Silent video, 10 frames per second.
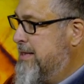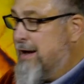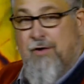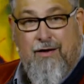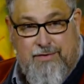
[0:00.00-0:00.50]

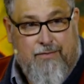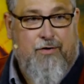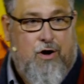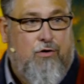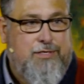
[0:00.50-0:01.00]
Ever have
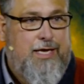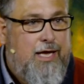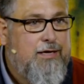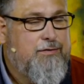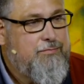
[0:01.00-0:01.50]
difficulty?
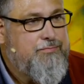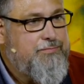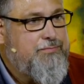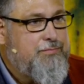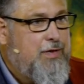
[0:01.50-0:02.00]

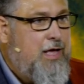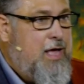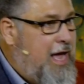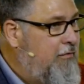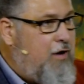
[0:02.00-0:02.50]

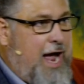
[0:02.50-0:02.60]
Ever